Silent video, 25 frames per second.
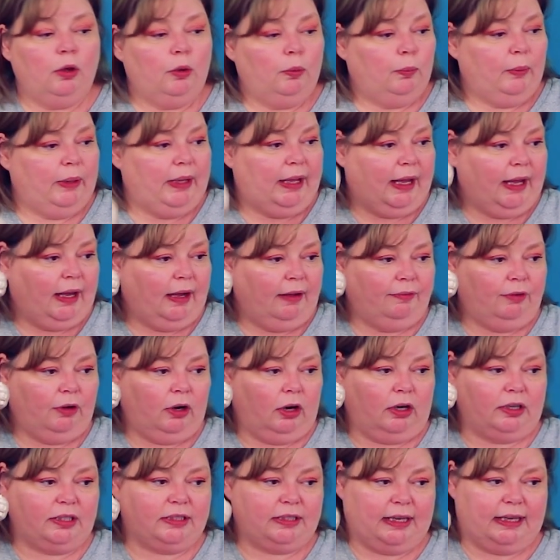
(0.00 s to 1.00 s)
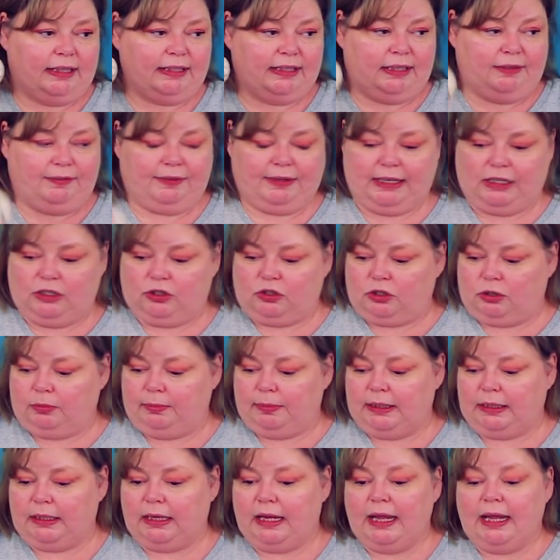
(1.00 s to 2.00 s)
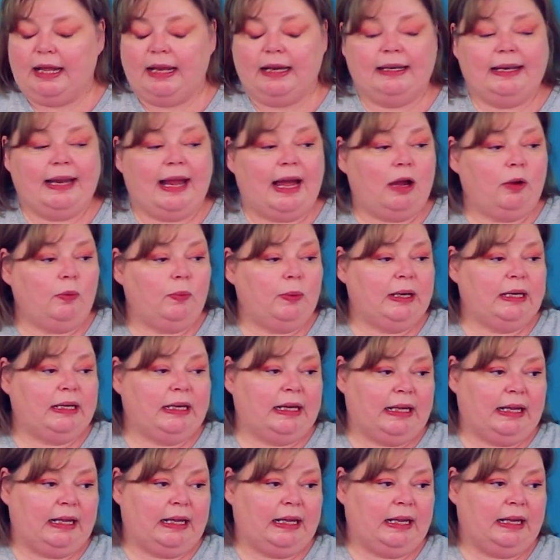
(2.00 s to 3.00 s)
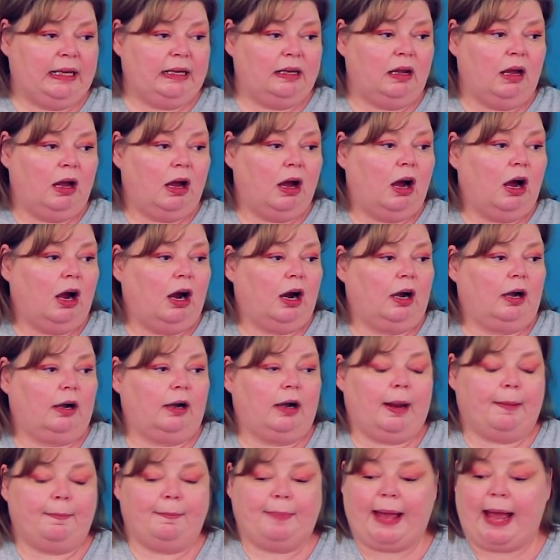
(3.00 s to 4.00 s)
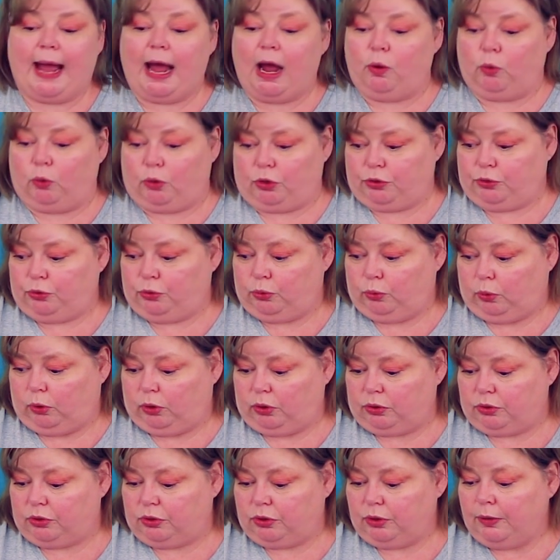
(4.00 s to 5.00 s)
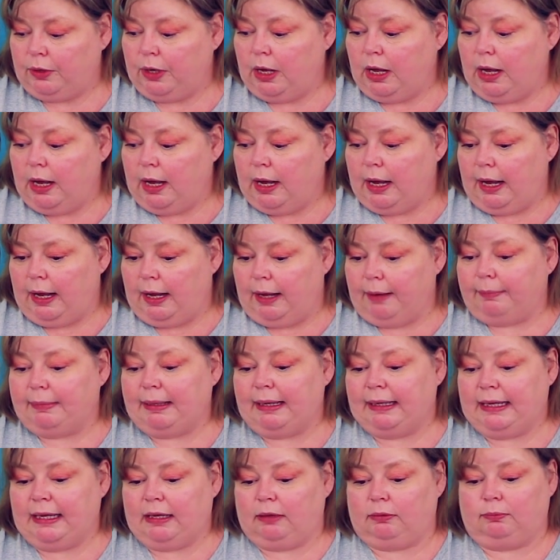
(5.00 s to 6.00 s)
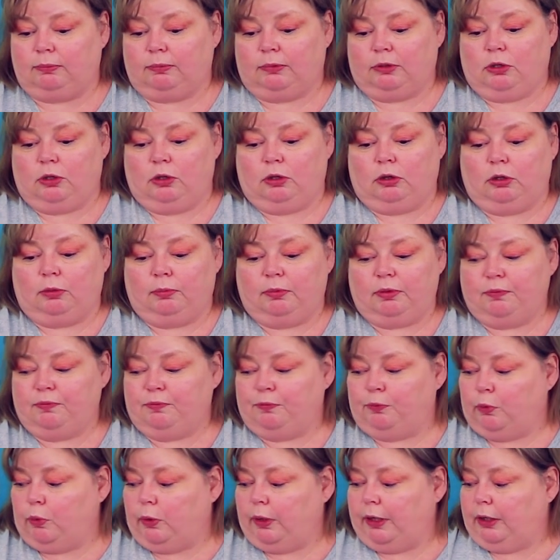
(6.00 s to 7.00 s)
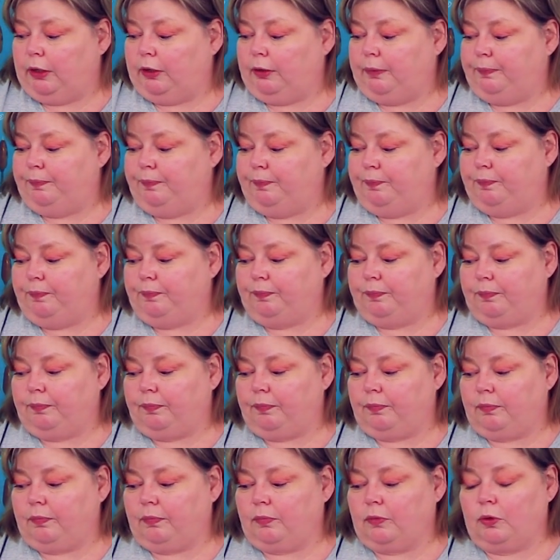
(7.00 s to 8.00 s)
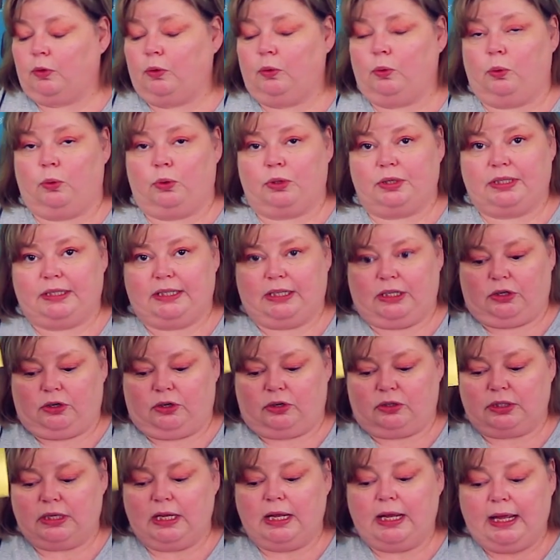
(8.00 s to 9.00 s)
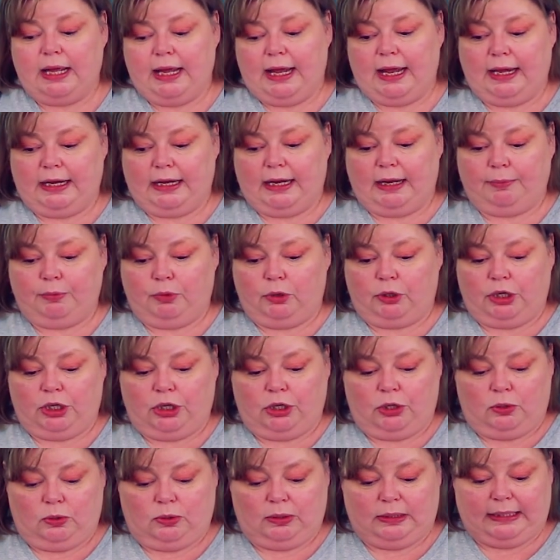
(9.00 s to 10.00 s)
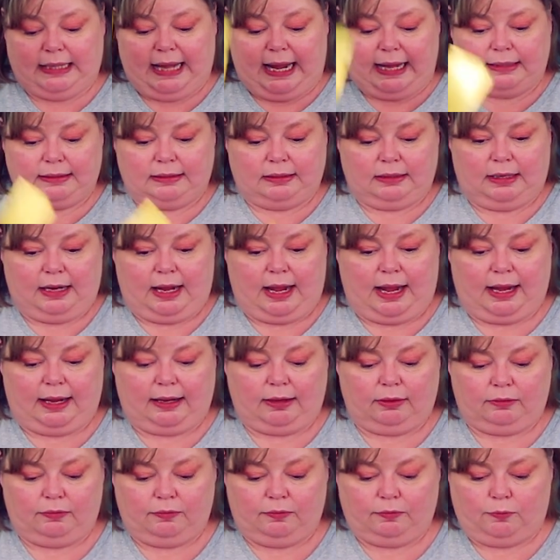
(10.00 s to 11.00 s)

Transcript: we have our scientific instrument. Now we need our power source. Again, aluminum foil or stickers, and I'm going to use that today